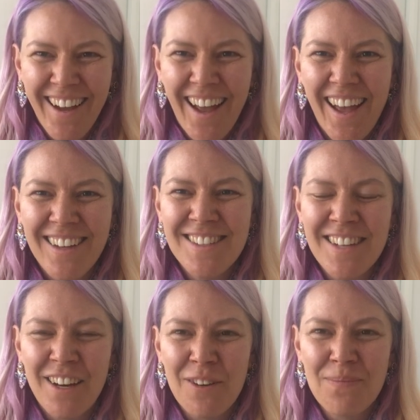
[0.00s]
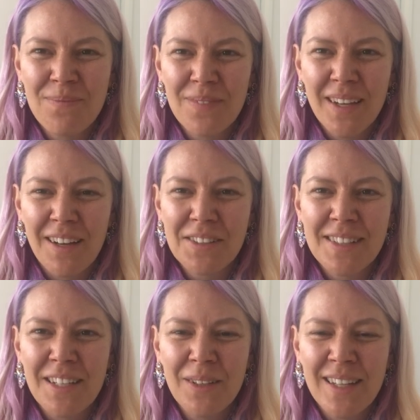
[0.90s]
and I'll
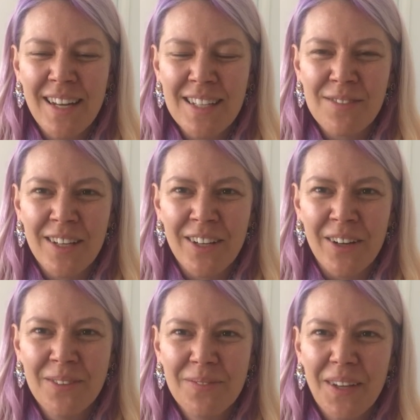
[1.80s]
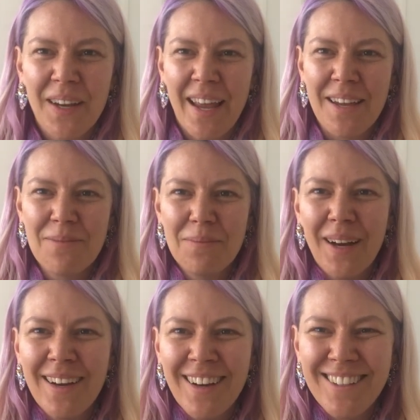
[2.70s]
see you in the next video. Okay,
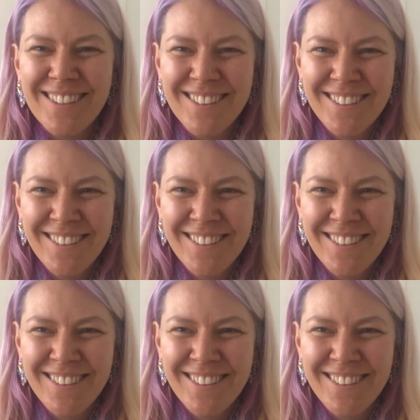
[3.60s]
bye guys.